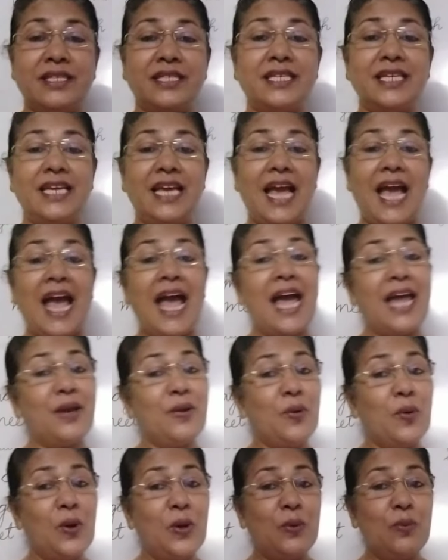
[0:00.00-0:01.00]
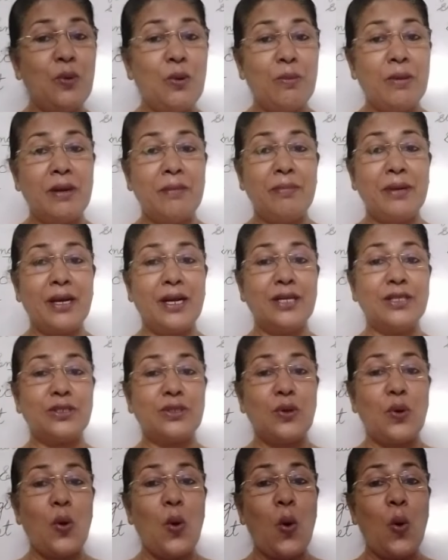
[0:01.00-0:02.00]
See, an old woman,
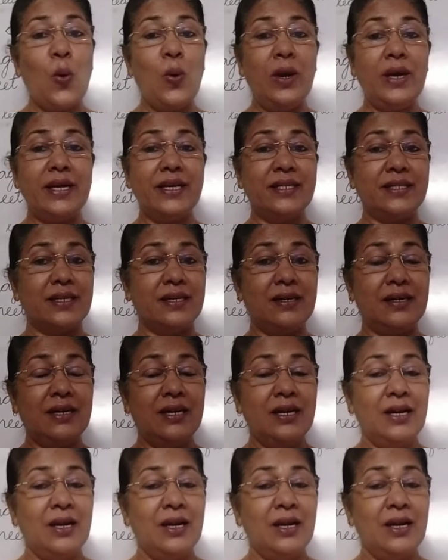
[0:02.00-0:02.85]
because old is a